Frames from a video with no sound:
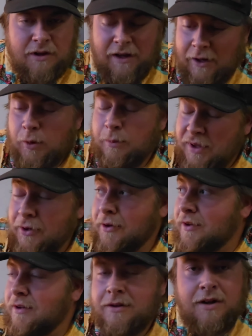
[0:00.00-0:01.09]

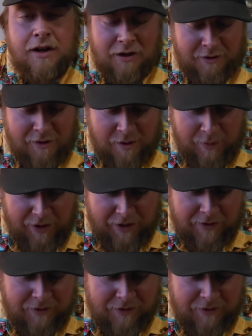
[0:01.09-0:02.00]
crankbait.